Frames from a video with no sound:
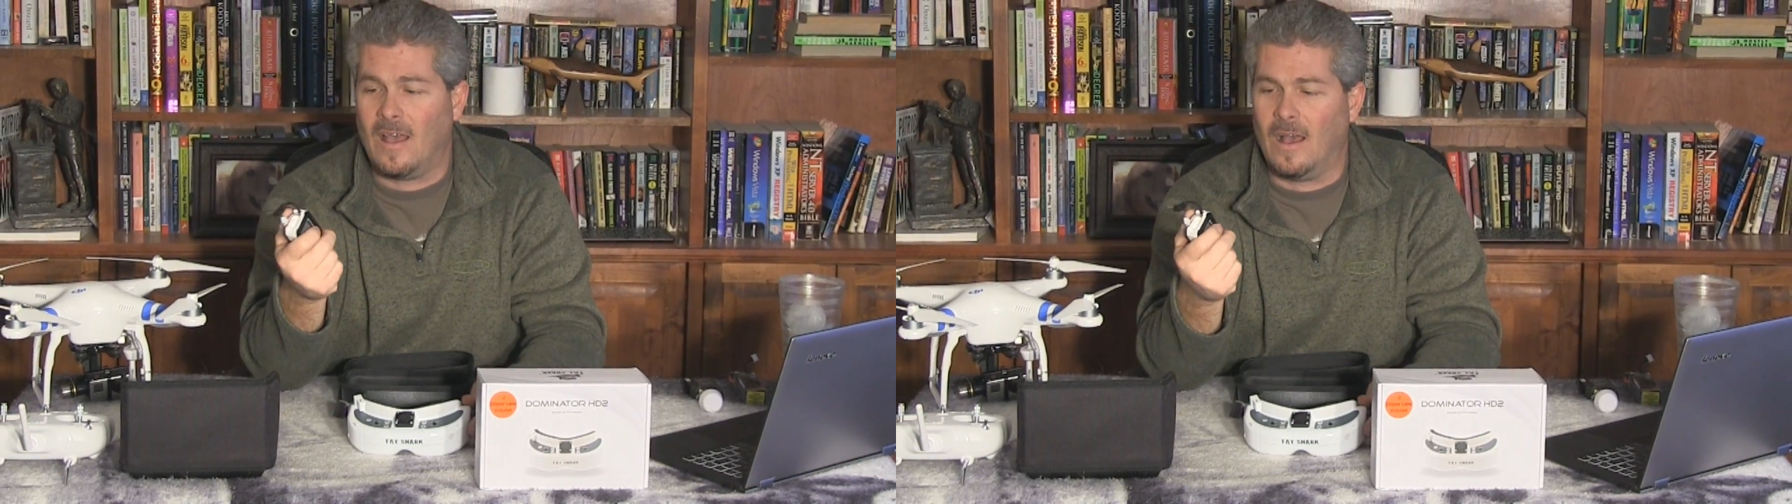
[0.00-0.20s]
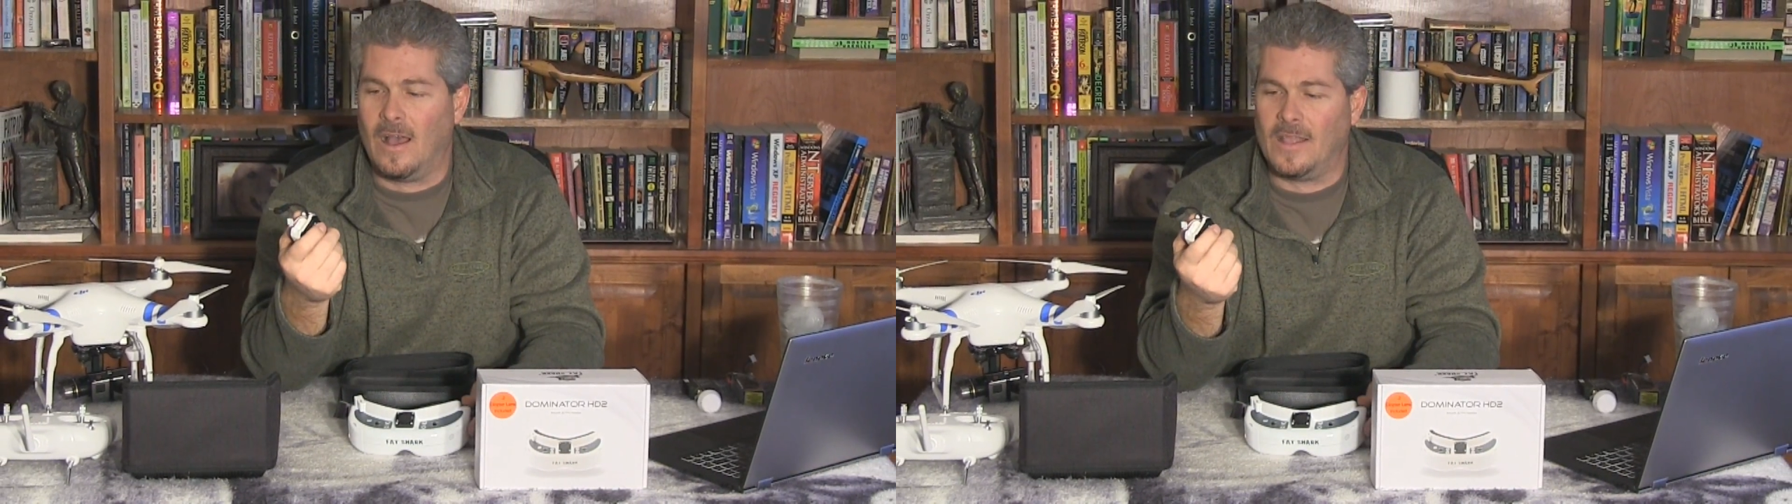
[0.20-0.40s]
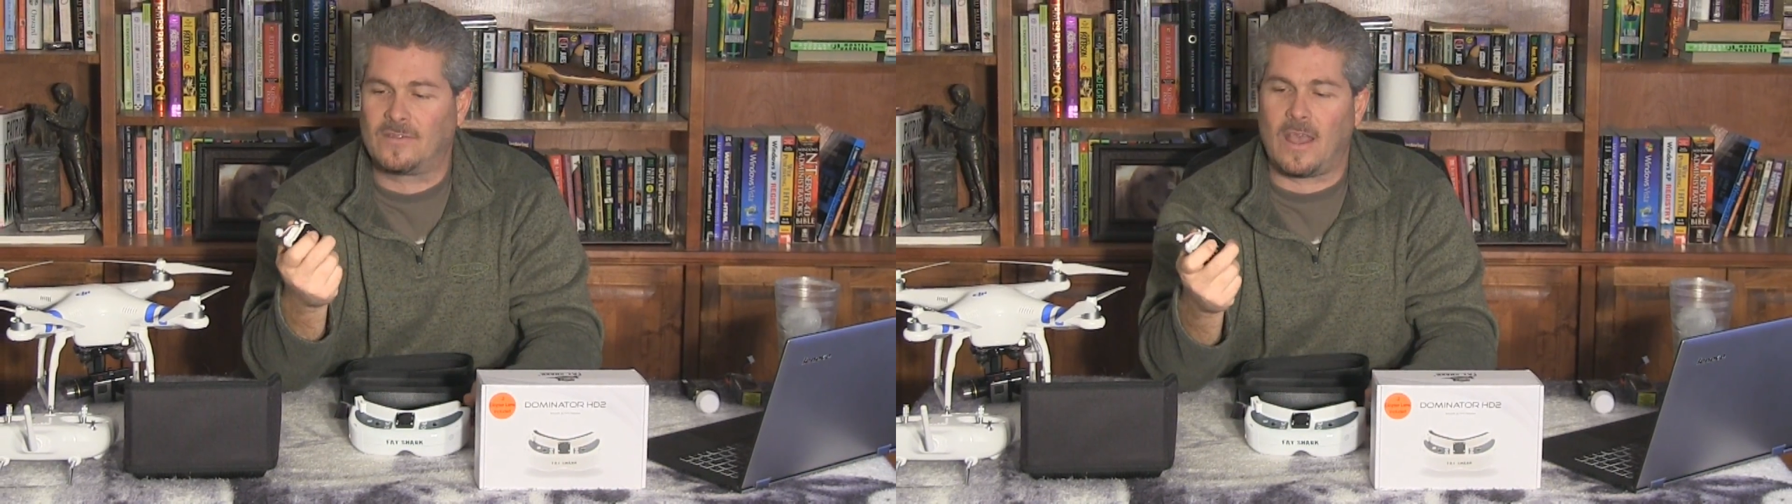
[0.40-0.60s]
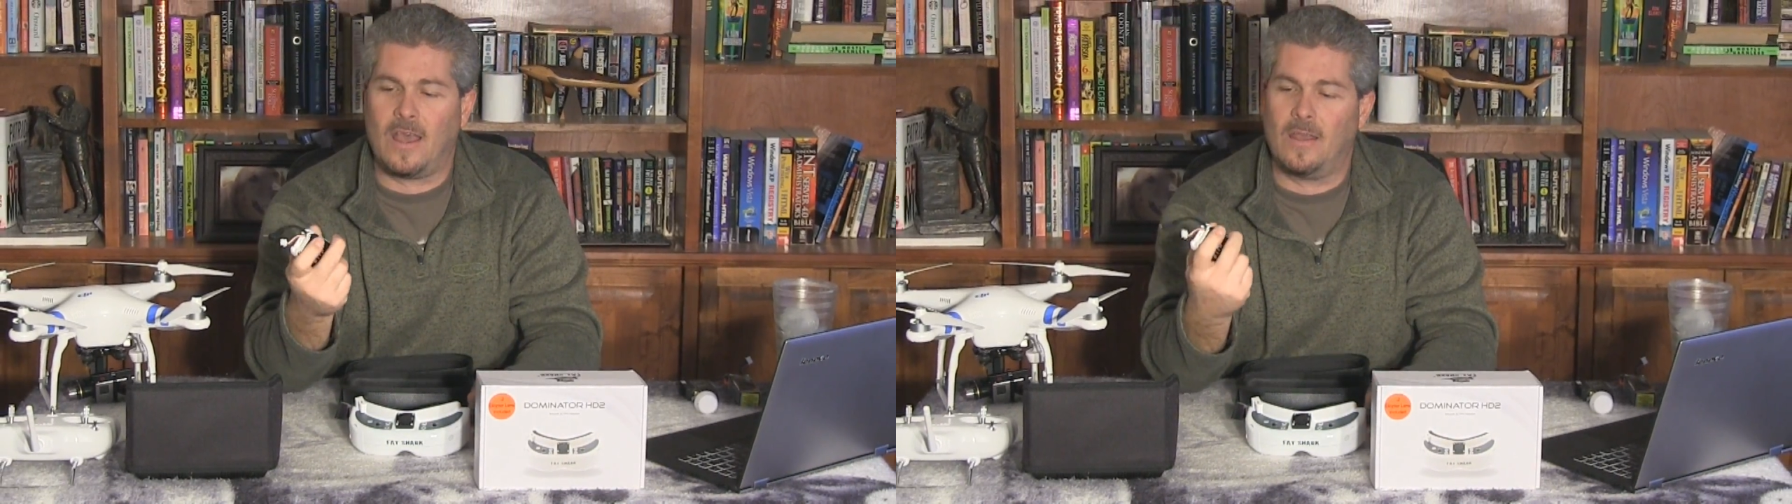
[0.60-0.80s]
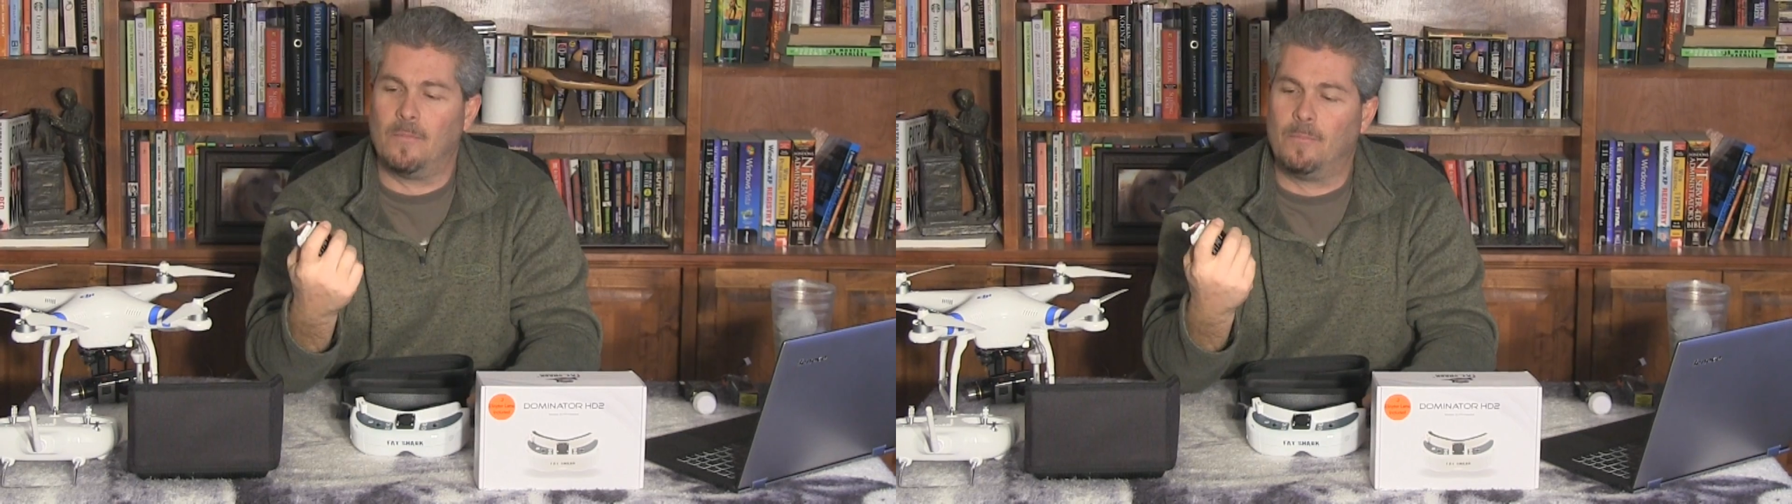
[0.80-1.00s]
It's
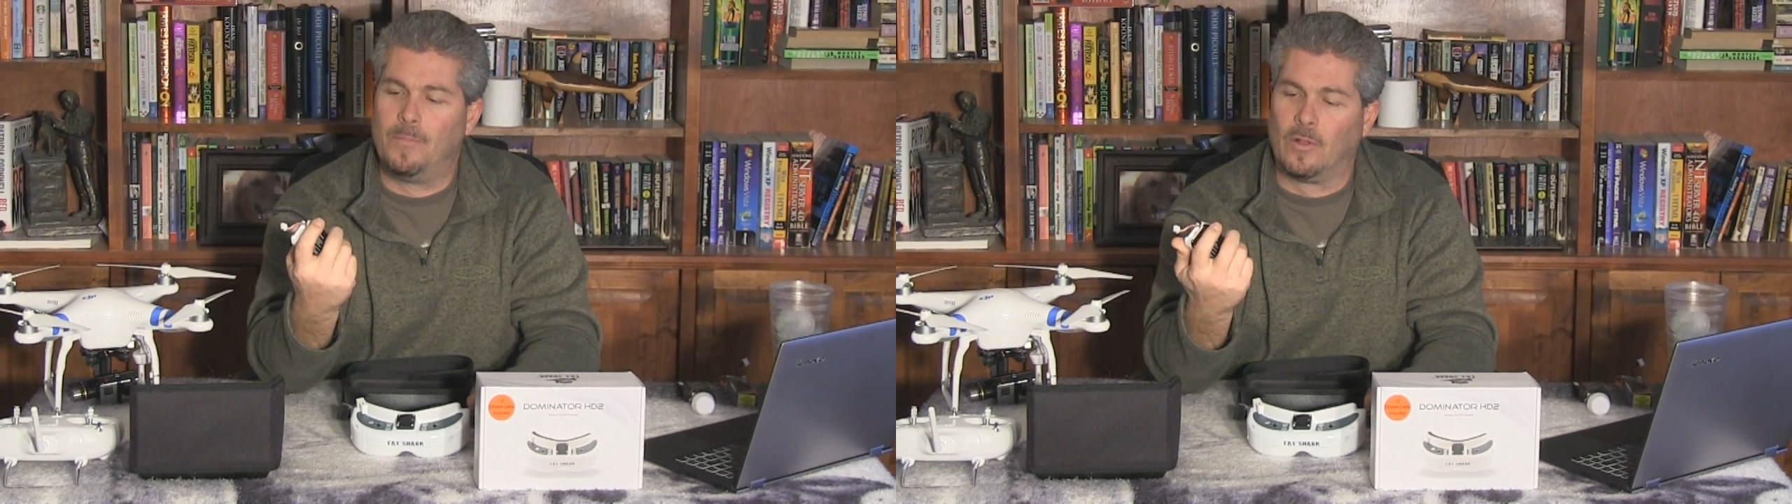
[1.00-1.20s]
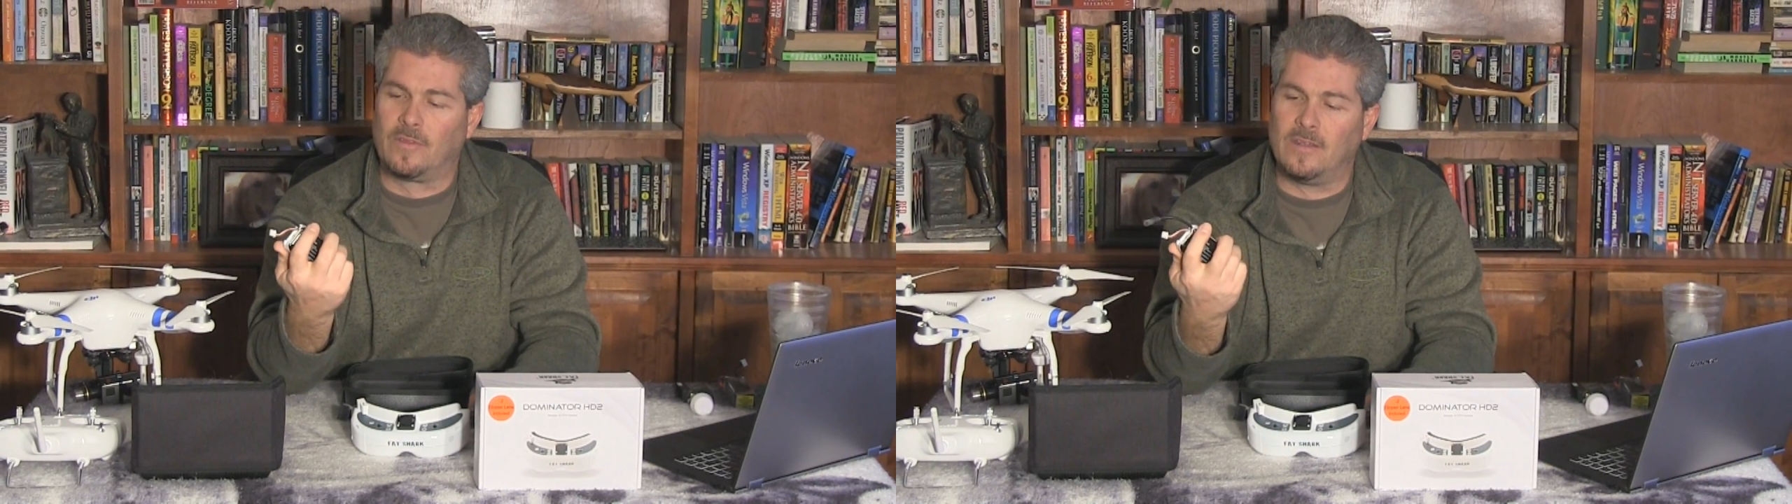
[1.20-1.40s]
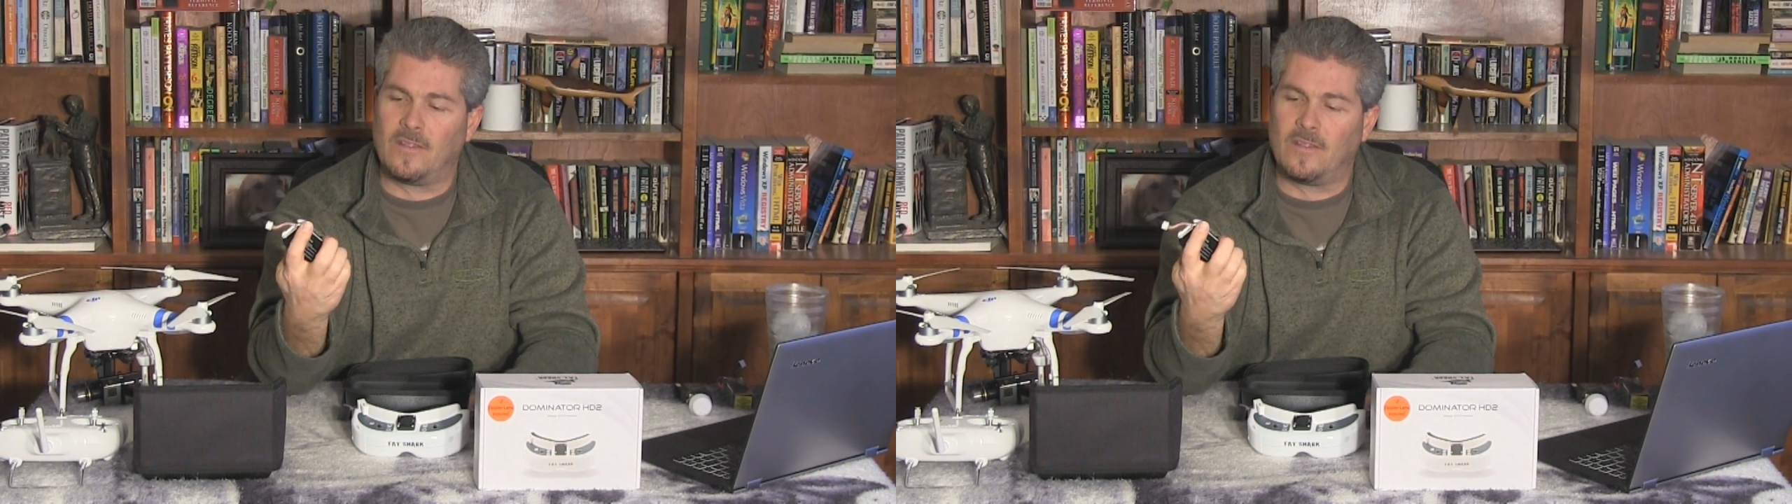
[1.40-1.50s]
got, built